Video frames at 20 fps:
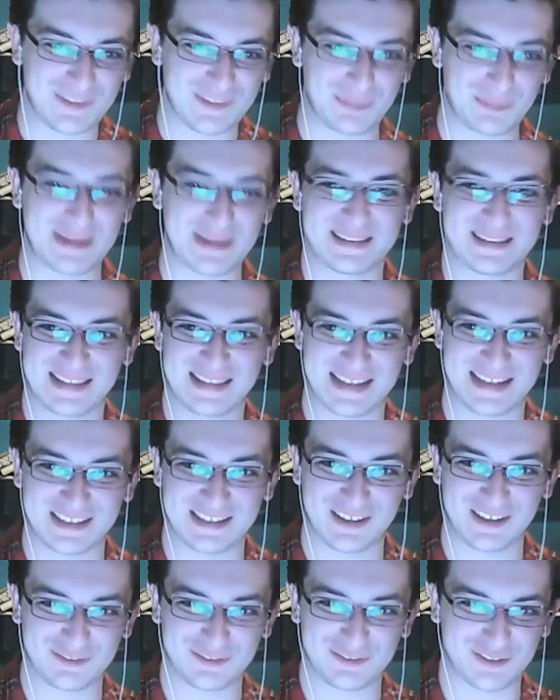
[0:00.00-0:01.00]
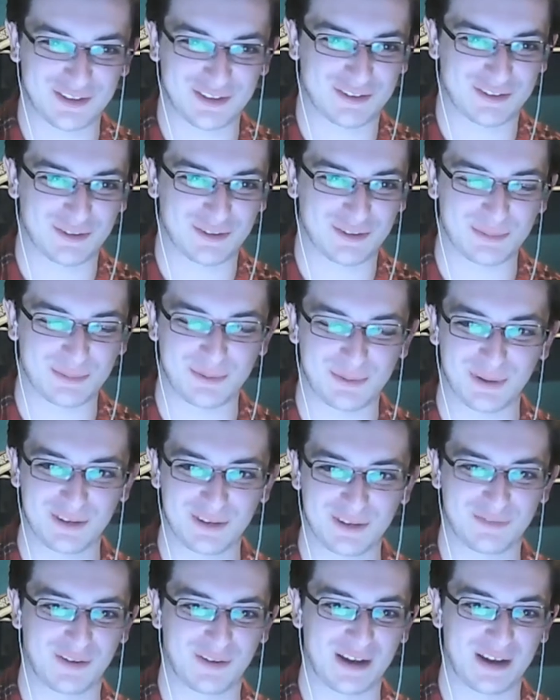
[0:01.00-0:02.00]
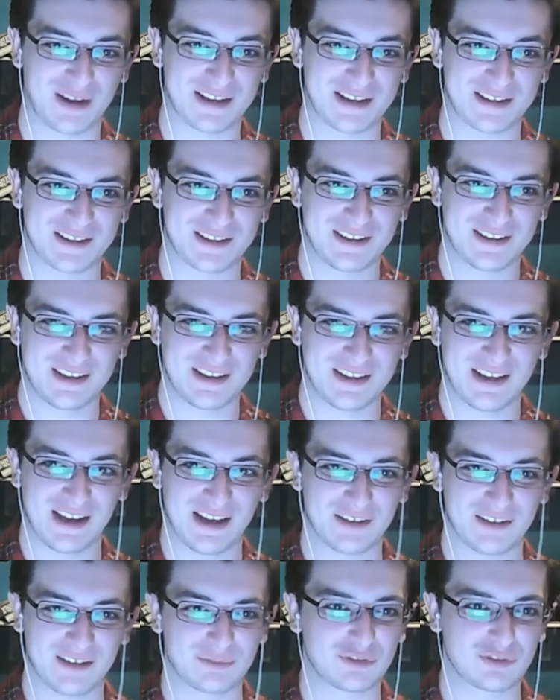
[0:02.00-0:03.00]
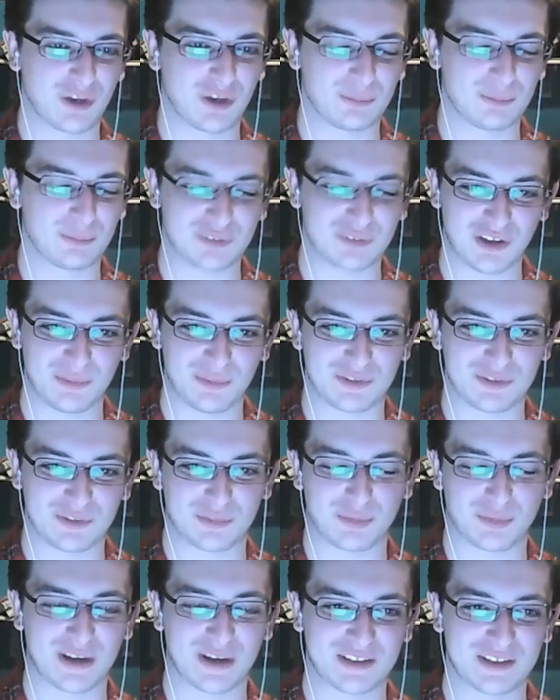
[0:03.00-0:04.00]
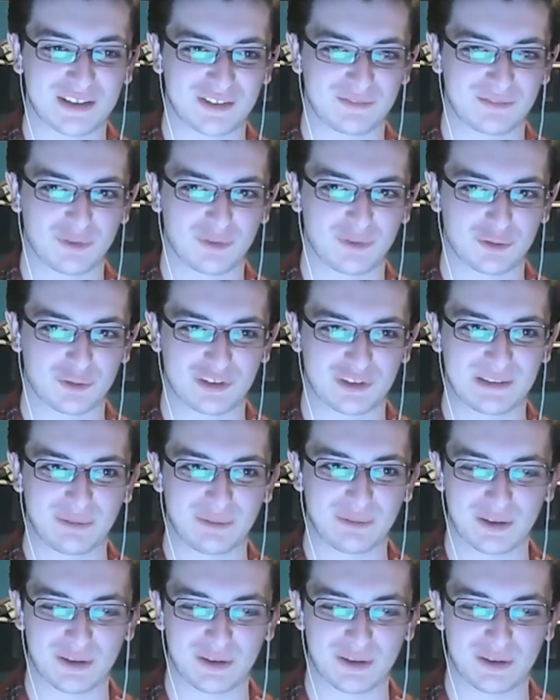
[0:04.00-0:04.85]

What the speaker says: in the pit lane after group qualifying. Tom Dillman's brakes, unfortunately,